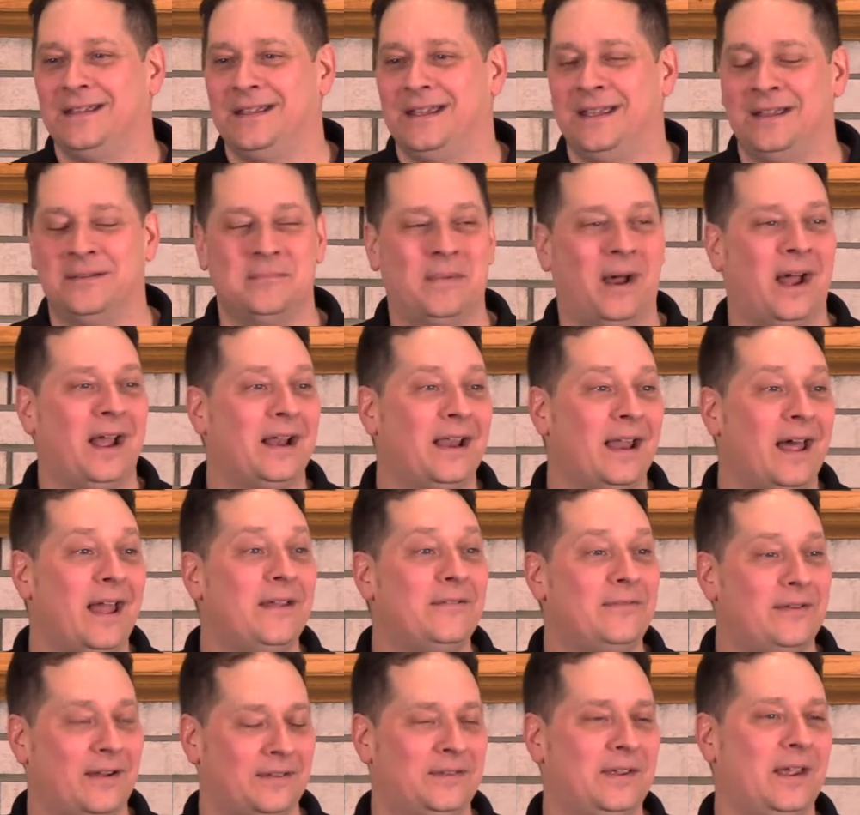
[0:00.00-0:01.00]
In my
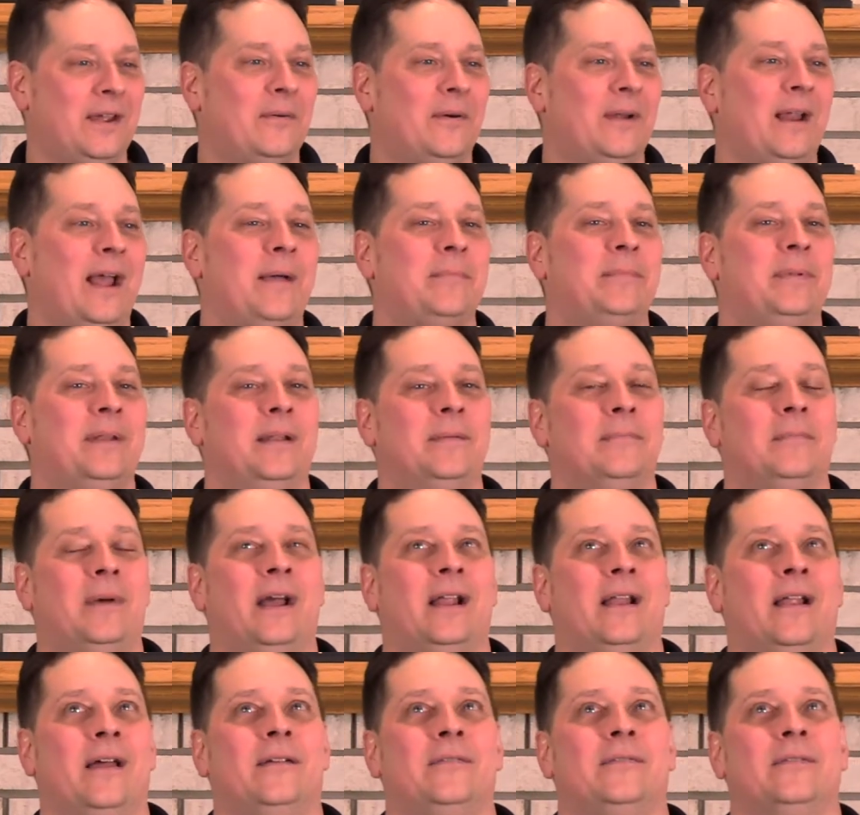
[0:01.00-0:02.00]
life, I'll tell you what happened in
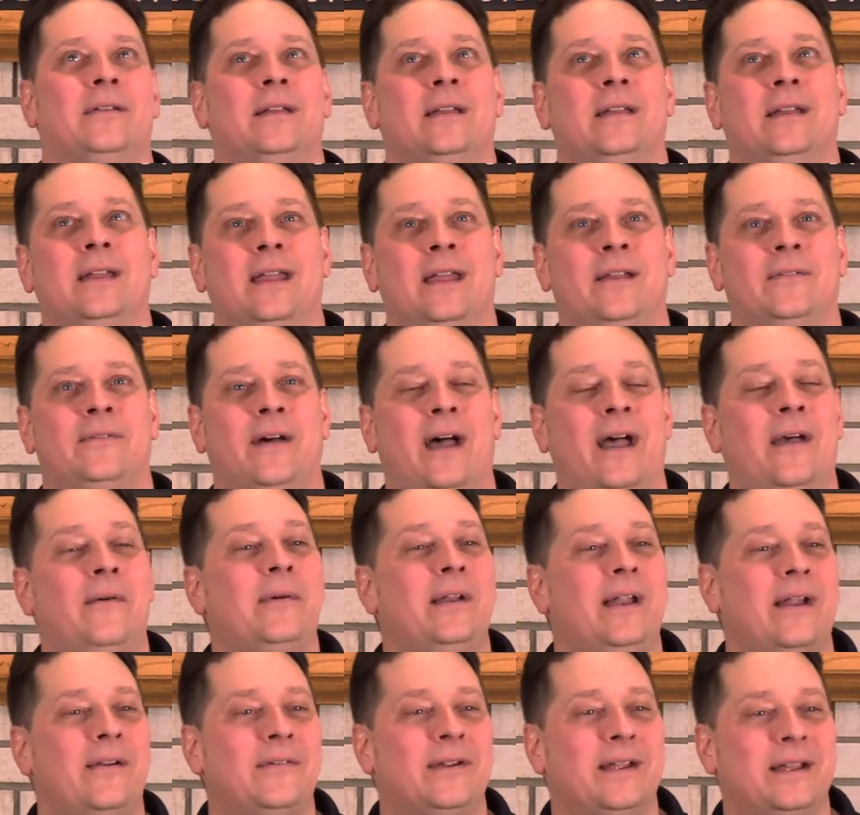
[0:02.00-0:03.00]
my life. If I
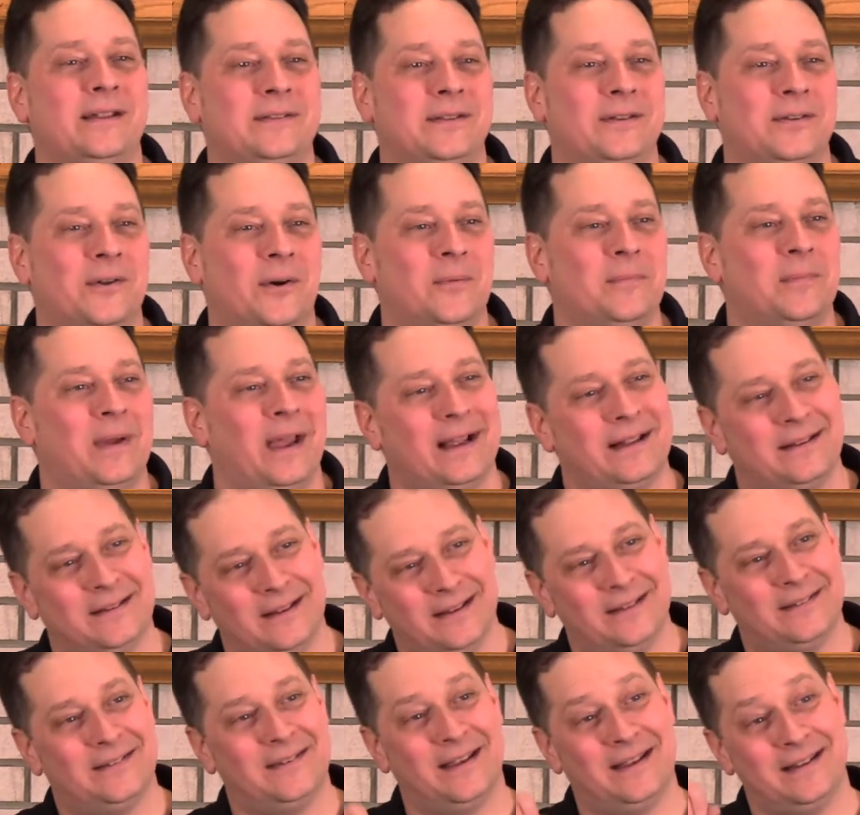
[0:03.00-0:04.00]
would ever get the note back
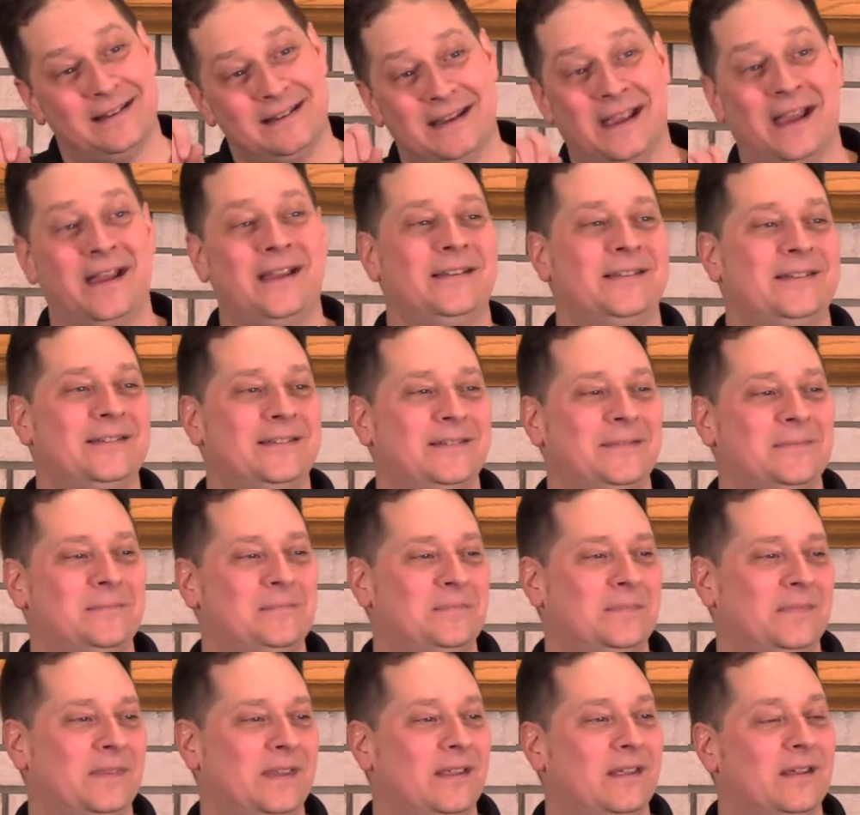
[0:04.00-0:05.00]
that said yes,
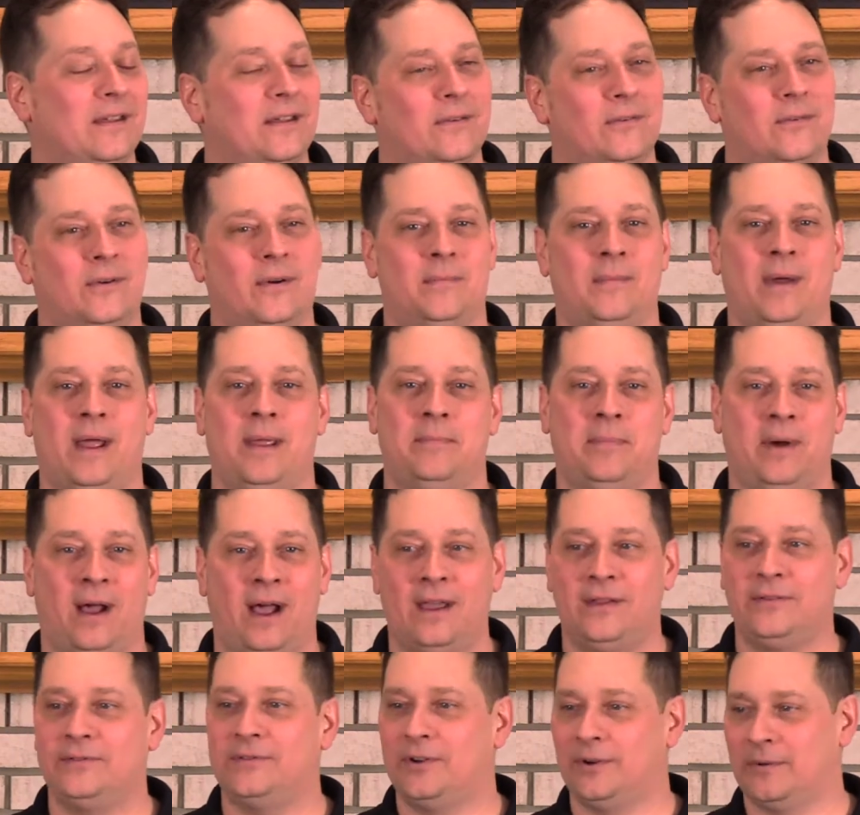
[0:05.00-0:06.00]
well, my
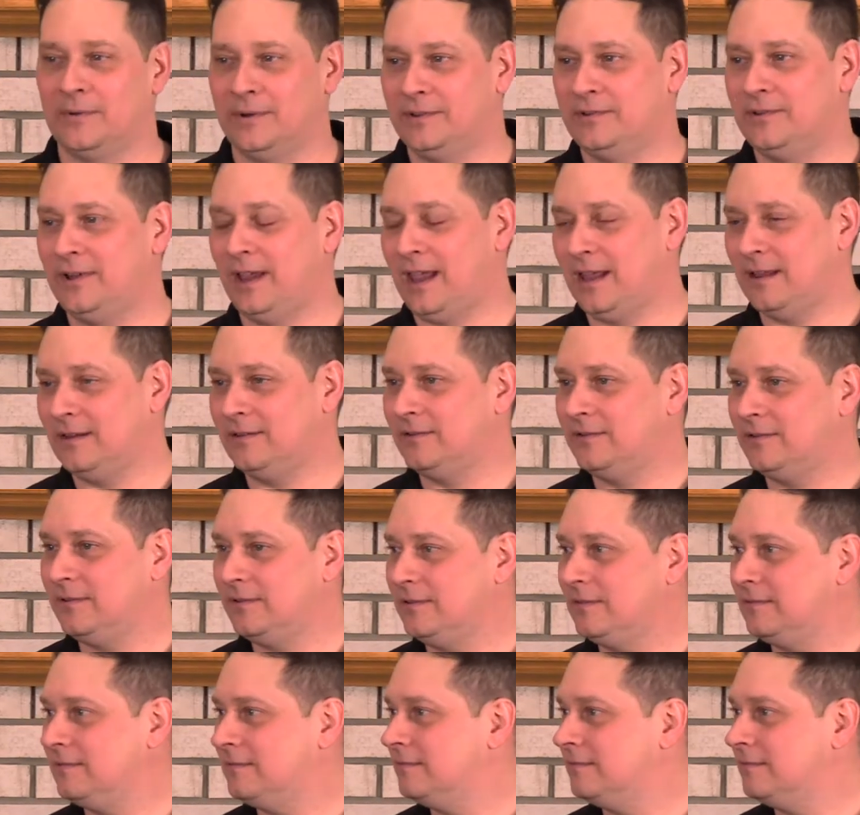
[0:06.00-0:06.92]
posture would change.